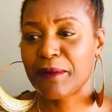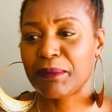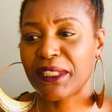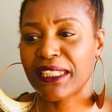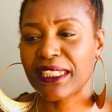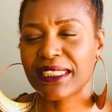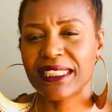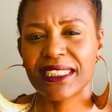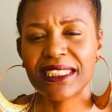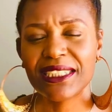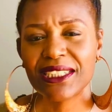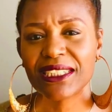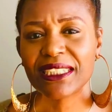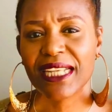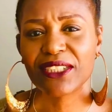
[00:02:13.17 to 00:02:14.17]
because he
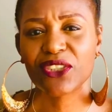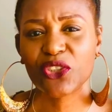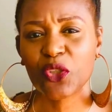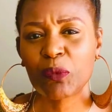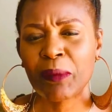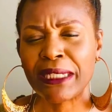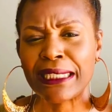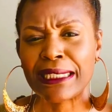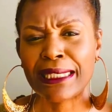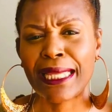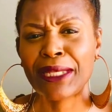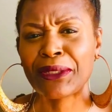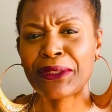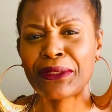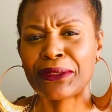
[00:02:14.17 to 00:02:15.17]
just has so many
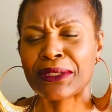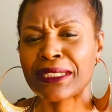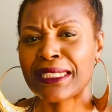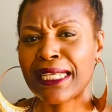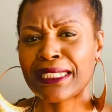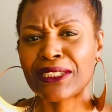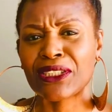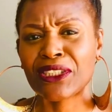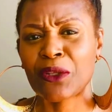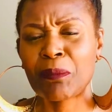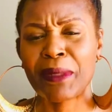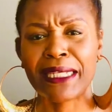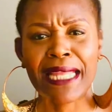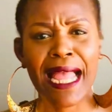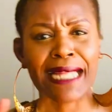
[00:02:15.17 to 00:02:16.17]
layers and he has so
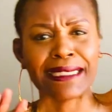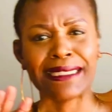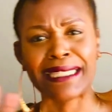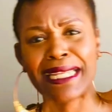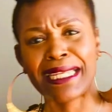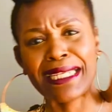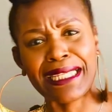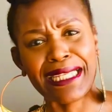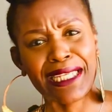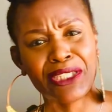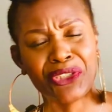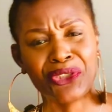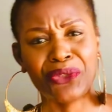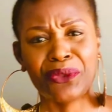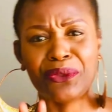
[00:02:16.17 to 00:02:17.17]
many identity
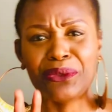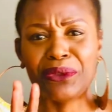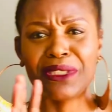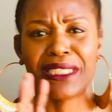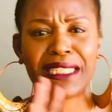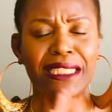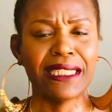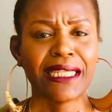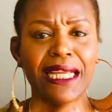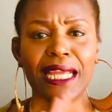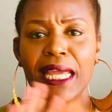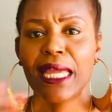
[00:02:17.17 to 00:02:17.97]
issues, and